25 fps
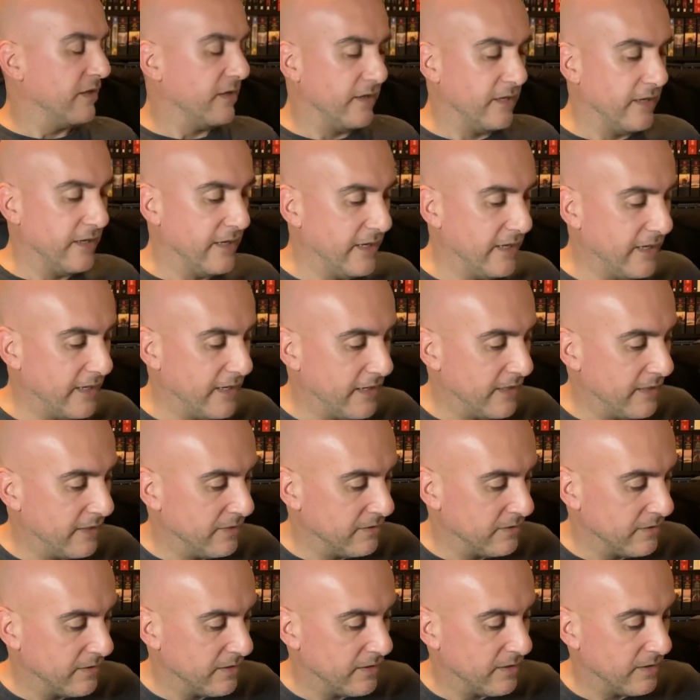And
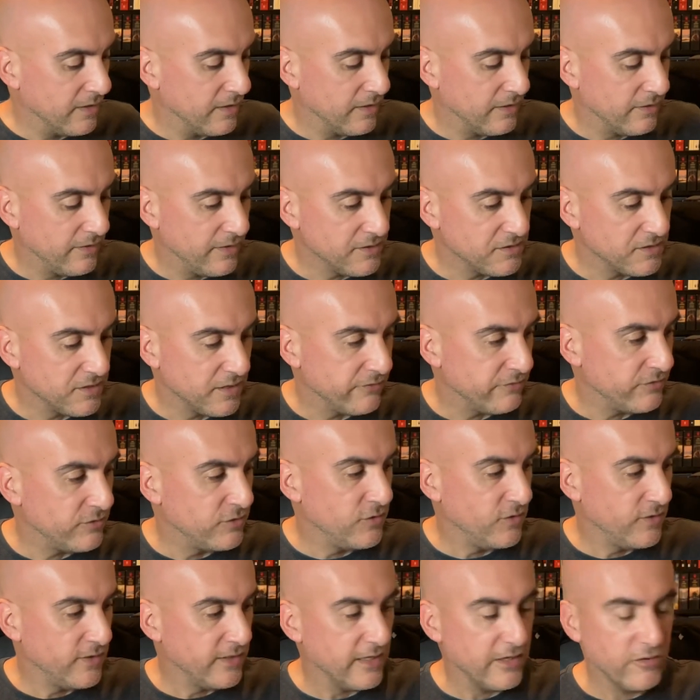thanks again for
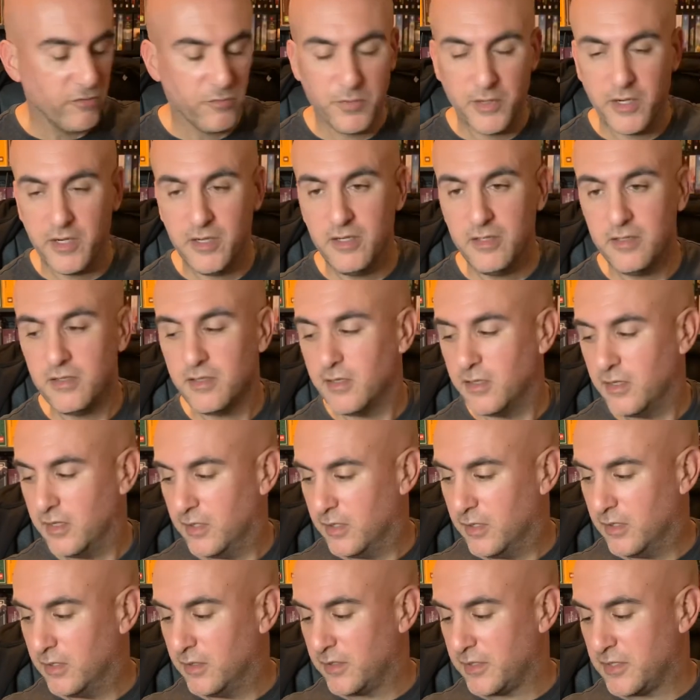tuning in, everybody.
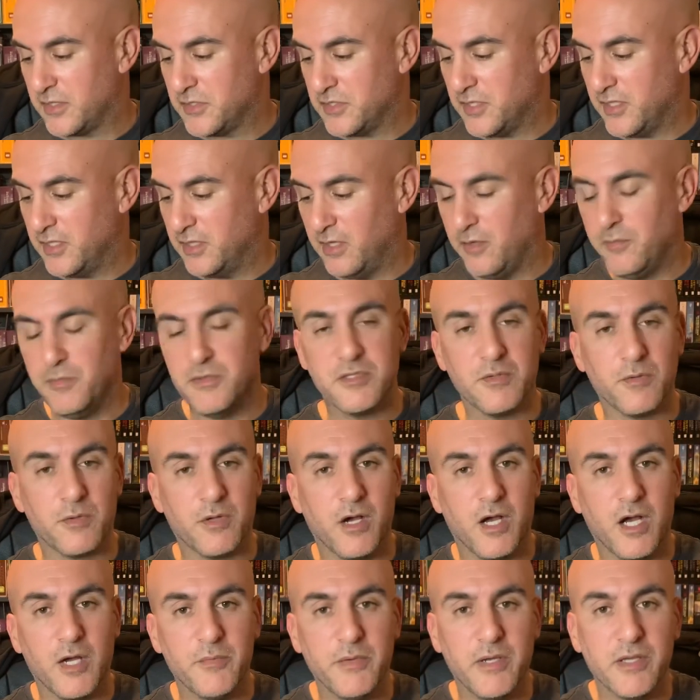Like I said, leave me some
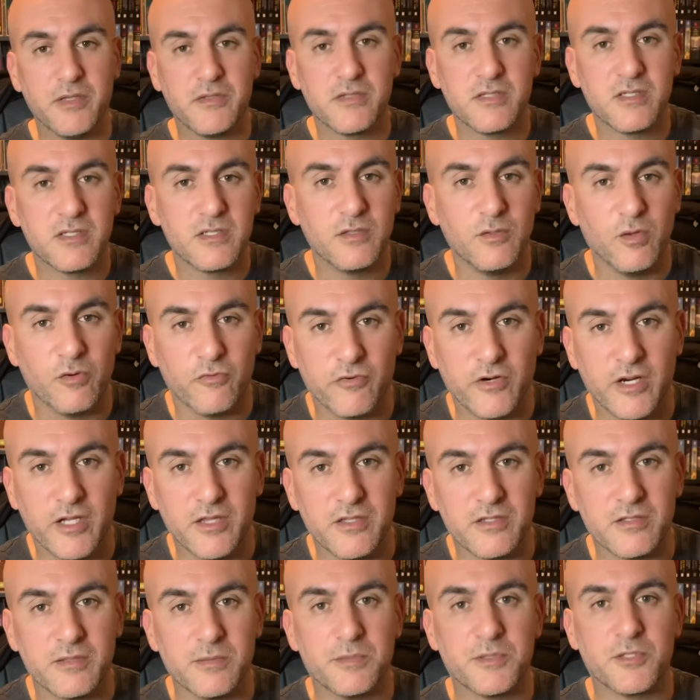comments. Don't forget
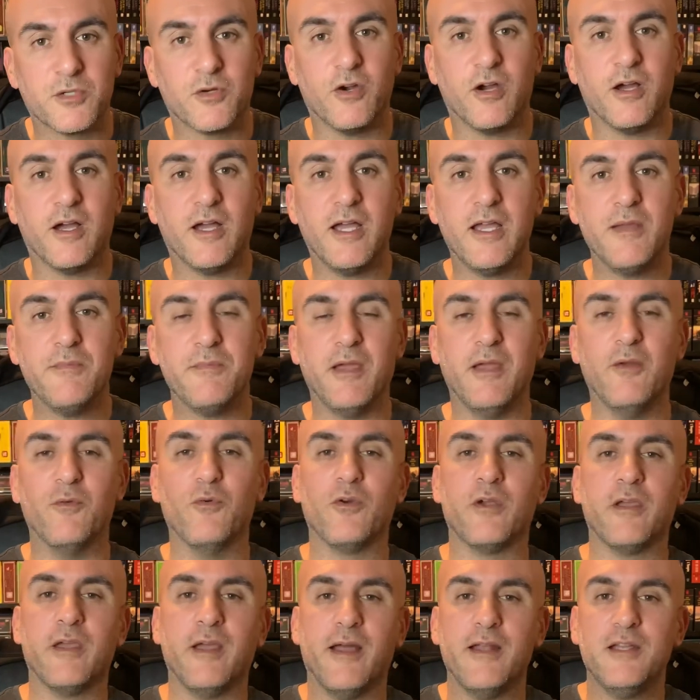to subscribe, and
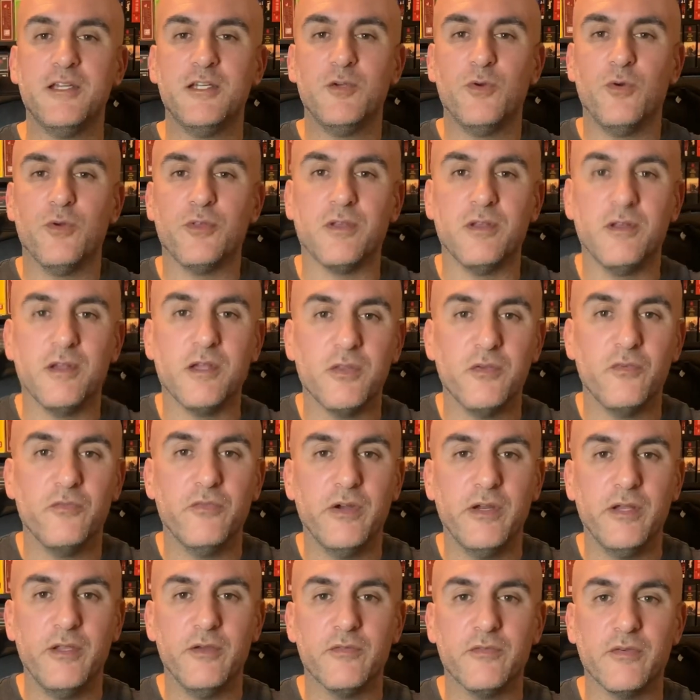we'll catch you with another
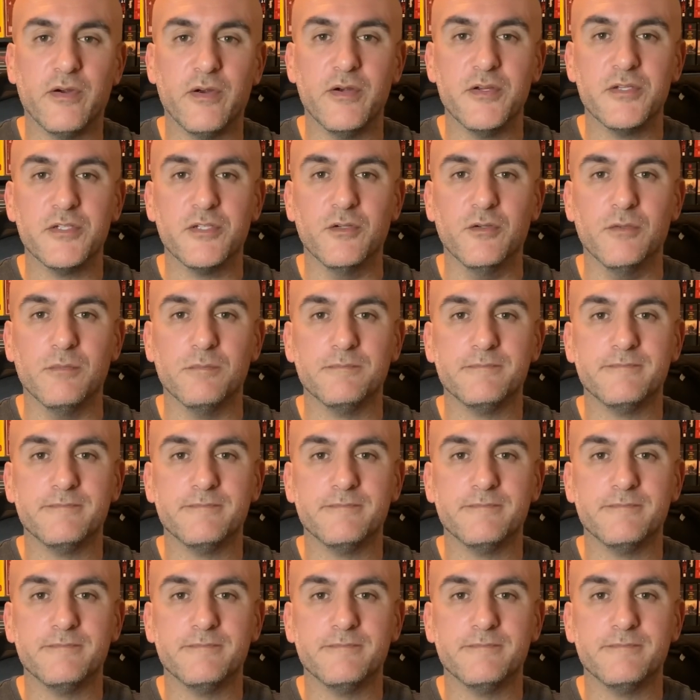video very soon.